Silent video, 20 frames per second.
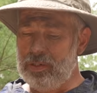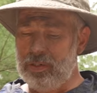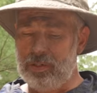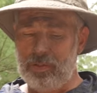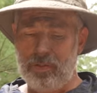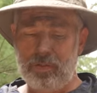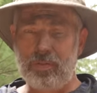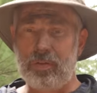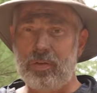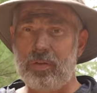I
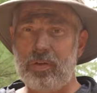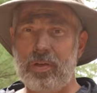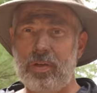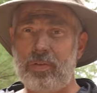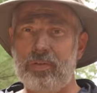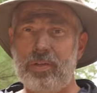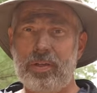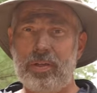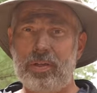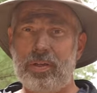don't know,
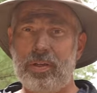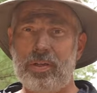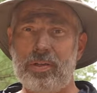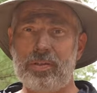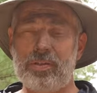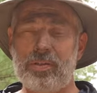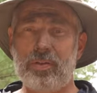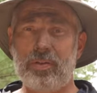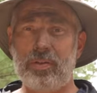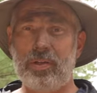have any
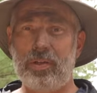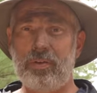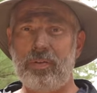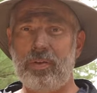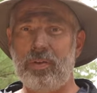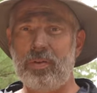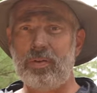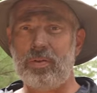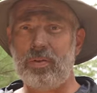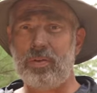history of
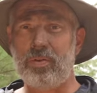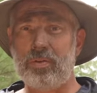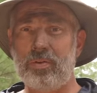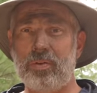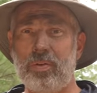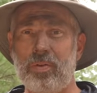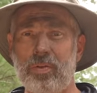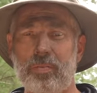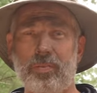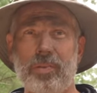it. I don't
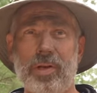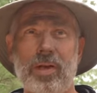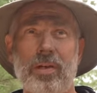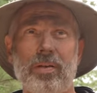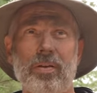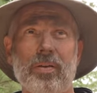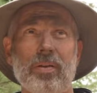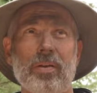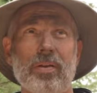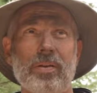know the
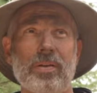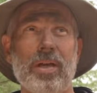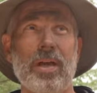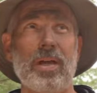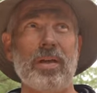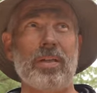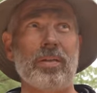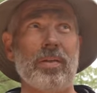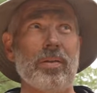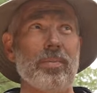background
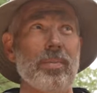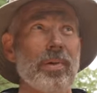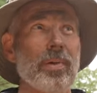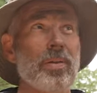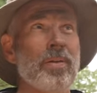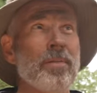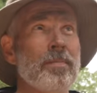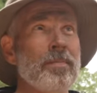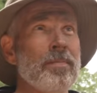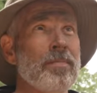exactly, but
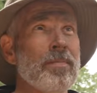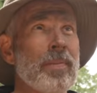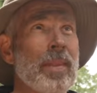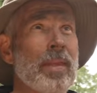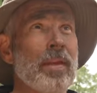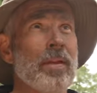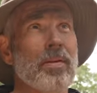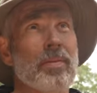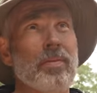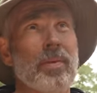
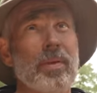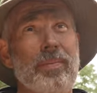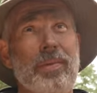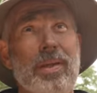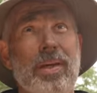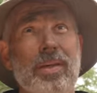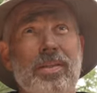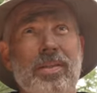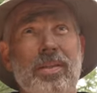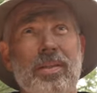um, I'm
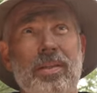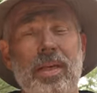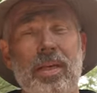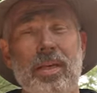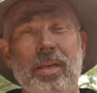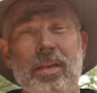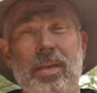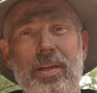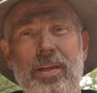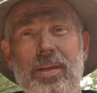guessing
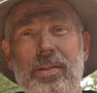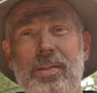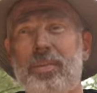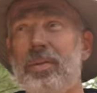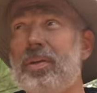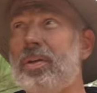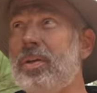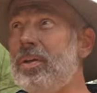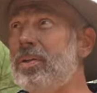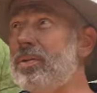that age
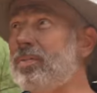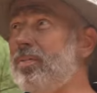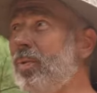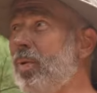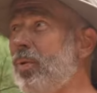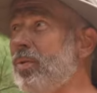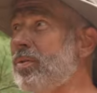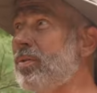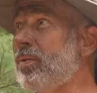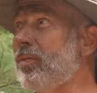because
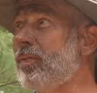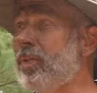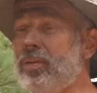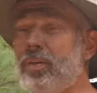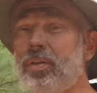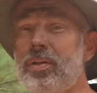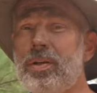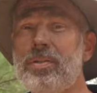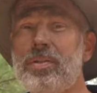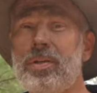most of the
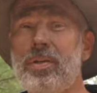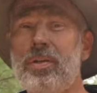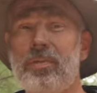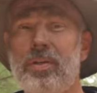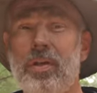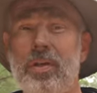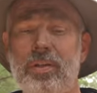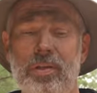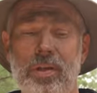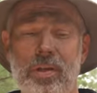trees that I've
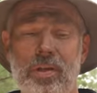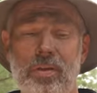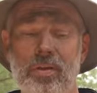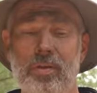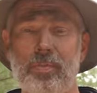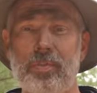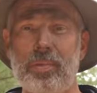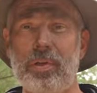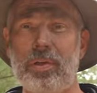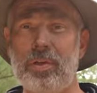cut down
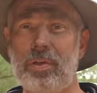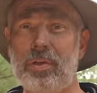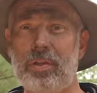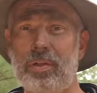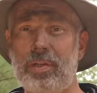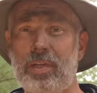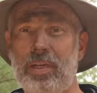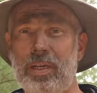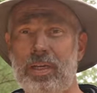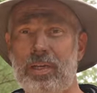have been in
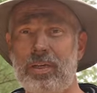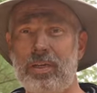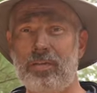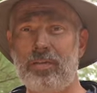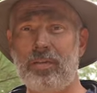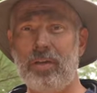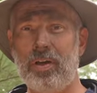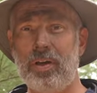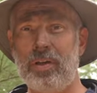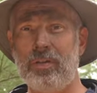the
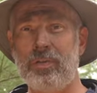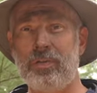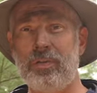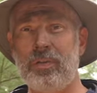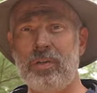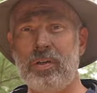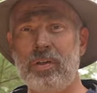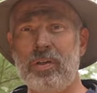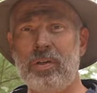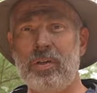85
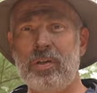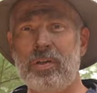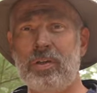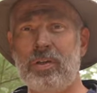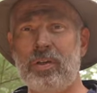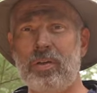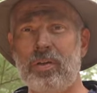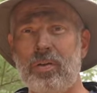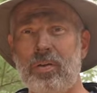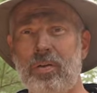
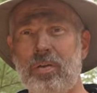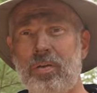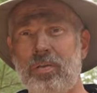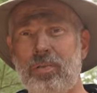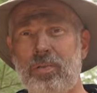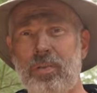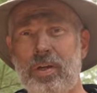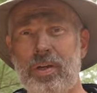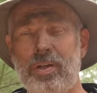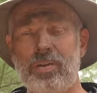year
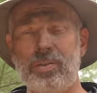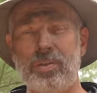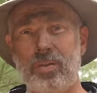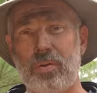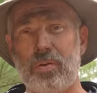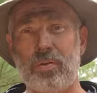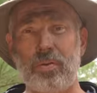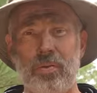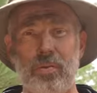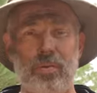range
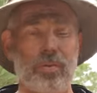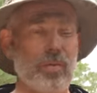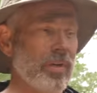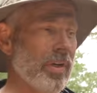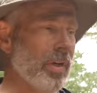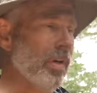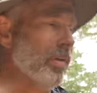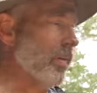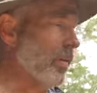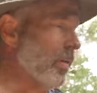or, or
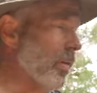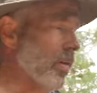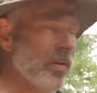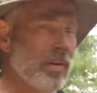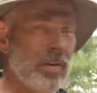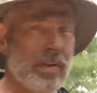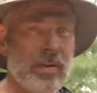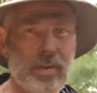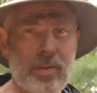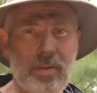younger.
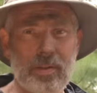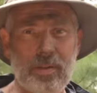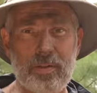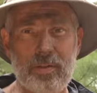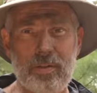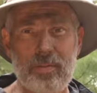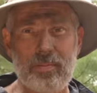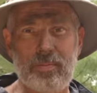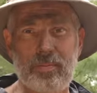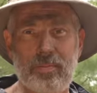
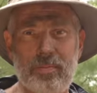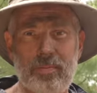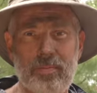Um,